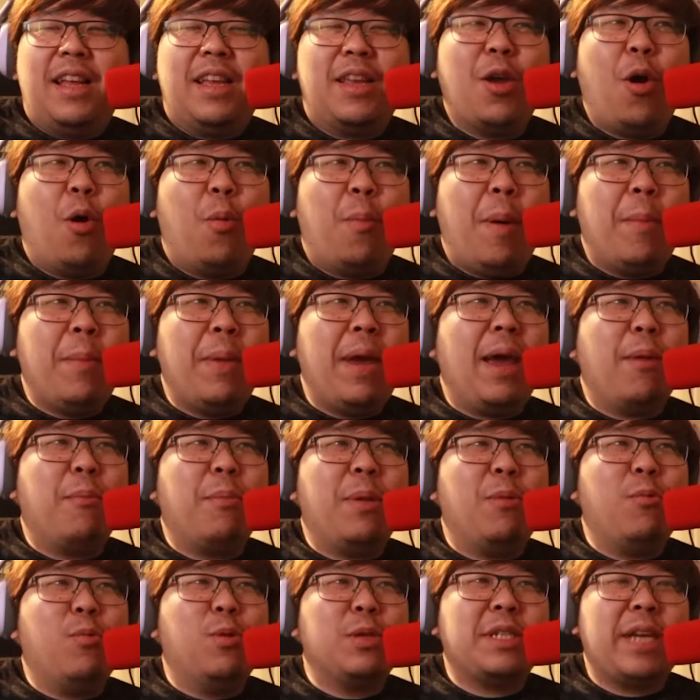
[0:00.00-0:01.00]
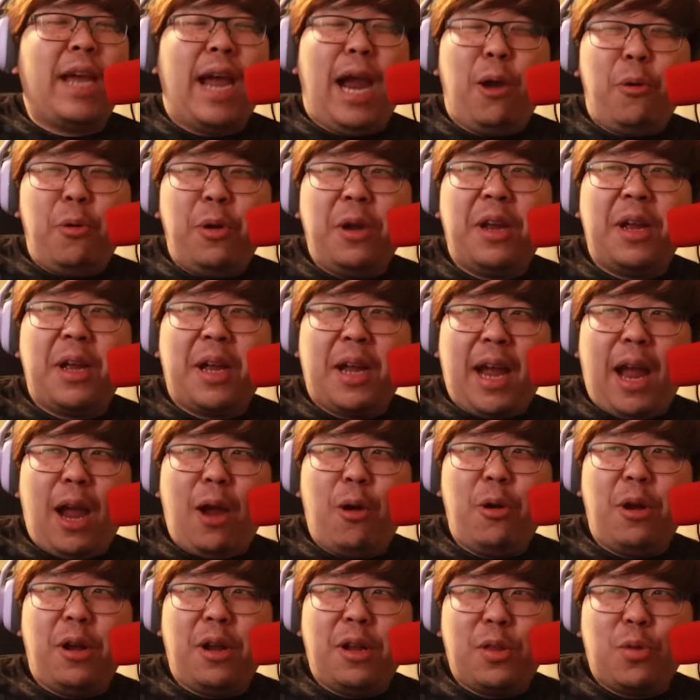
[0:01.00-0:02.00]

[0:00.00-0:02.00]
Yo, my man was carrying carrot